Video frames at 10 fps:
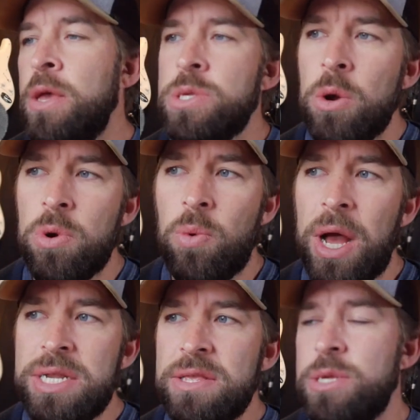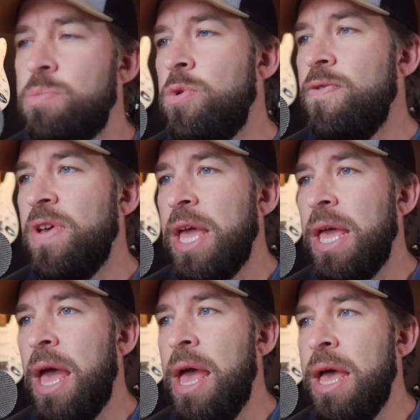So we're watching this
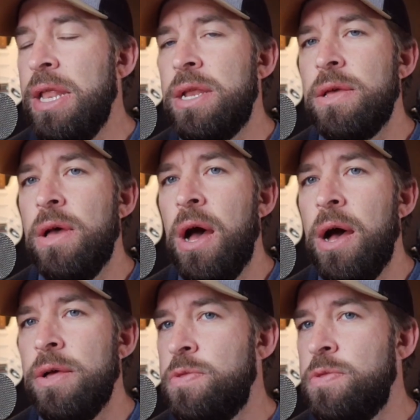movie, and uh,